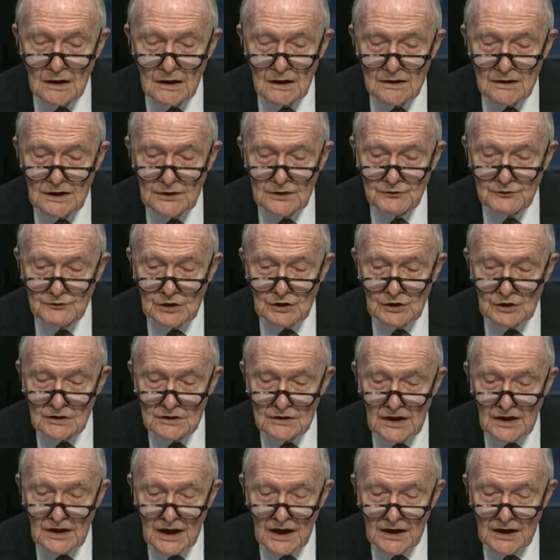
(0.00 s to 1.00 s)

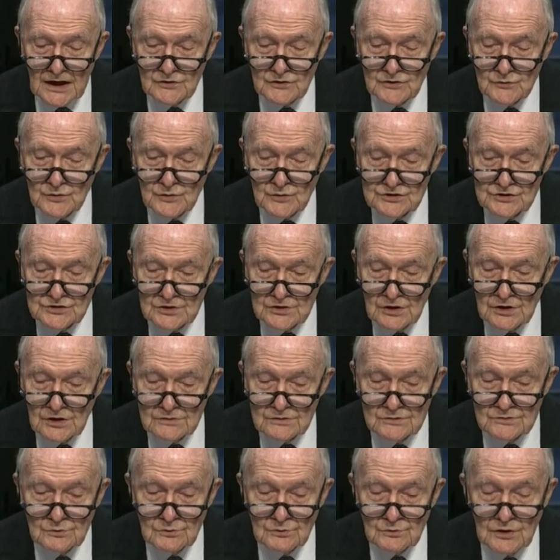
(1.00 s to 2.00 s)
difficult task, we should
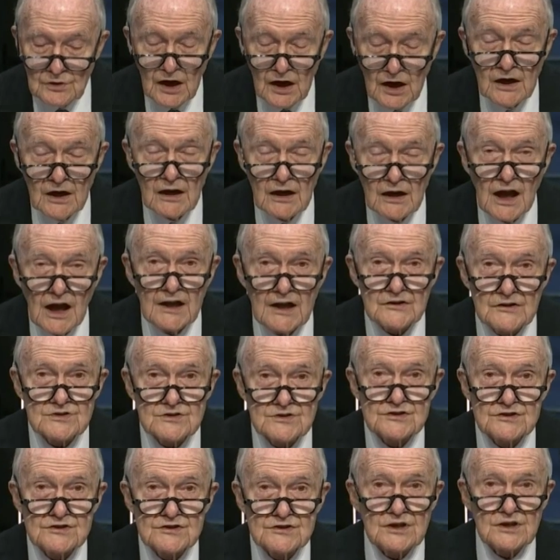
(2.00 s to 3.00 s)
look to our
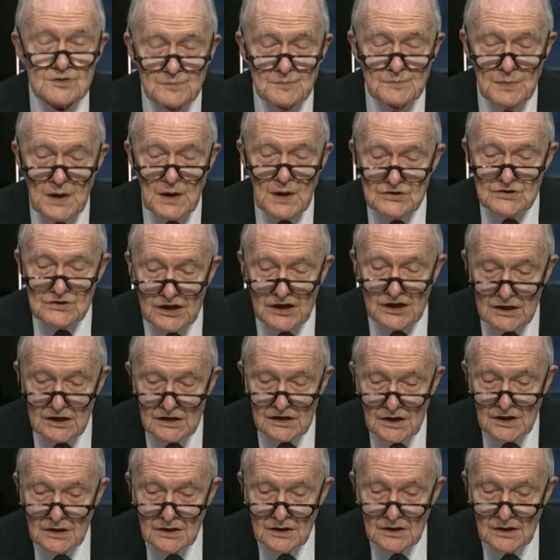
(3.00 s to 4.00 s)
alliances, especially
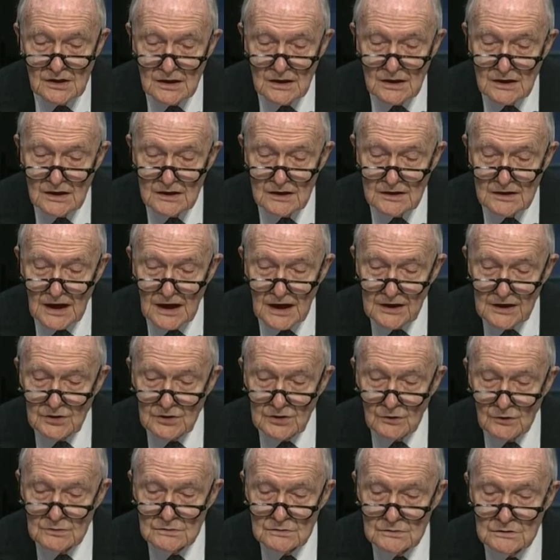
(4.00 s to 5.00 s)

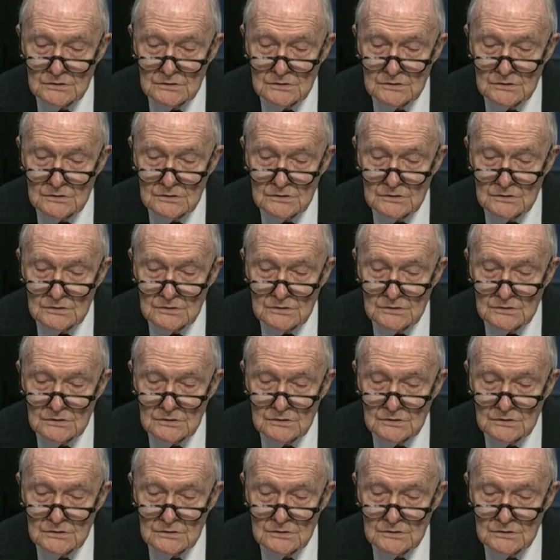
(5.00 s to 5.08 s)
NATO.